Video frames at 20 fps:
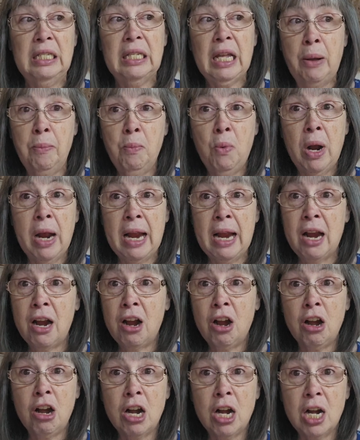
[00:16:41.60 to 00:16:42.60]

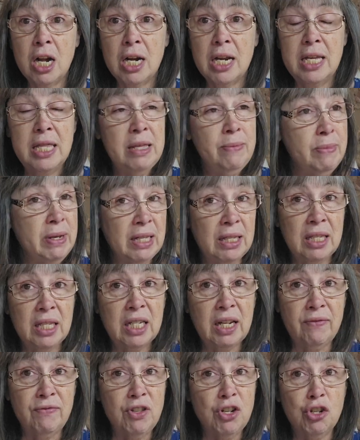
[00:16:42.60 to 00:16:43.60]
somewhere in the
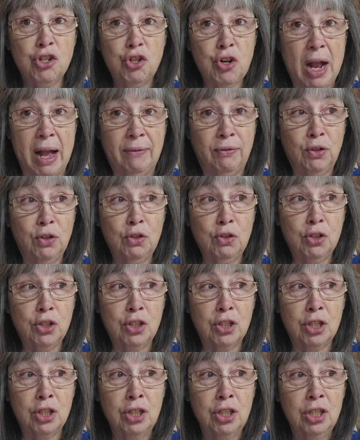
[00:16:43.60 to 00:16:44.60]
midst of their
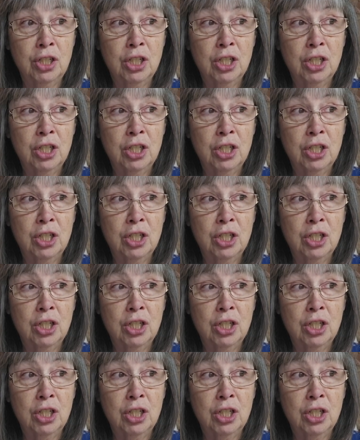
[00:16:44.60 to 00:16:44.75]
travels,